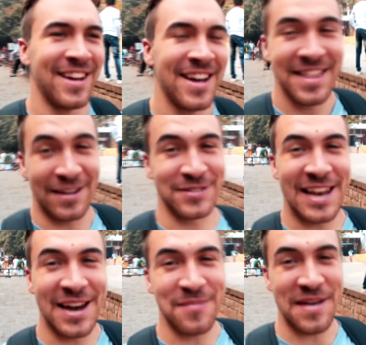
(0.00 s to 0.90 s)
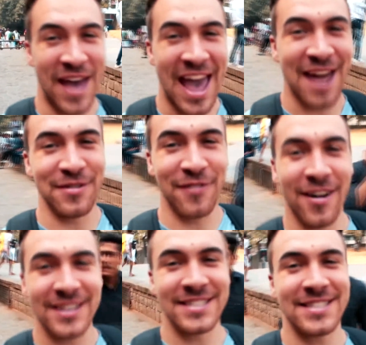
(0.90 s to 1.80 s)
that was a little bit of a hairy
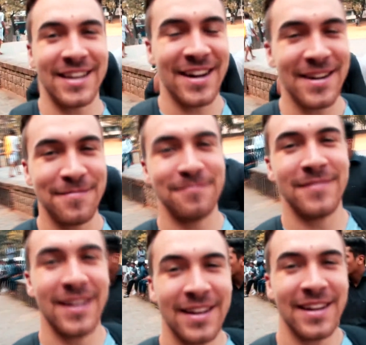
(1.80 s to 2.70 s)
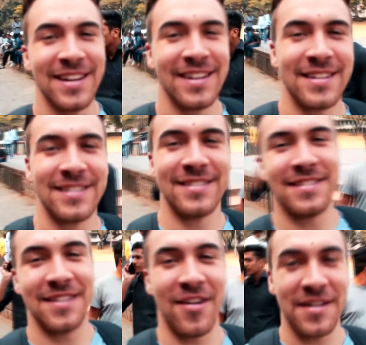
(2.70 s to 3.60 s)
ride. Um,
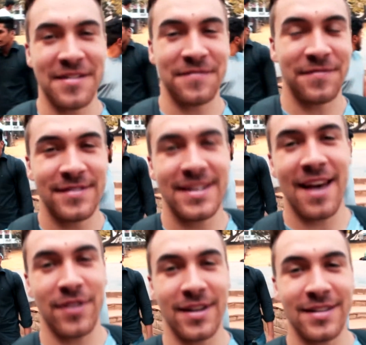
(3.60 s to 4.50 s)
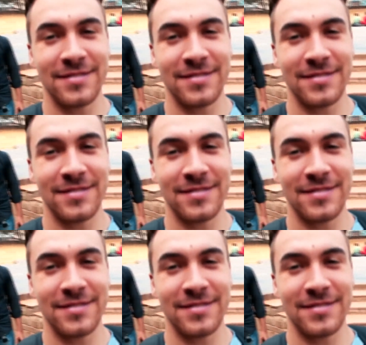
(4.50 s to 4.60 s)
I've never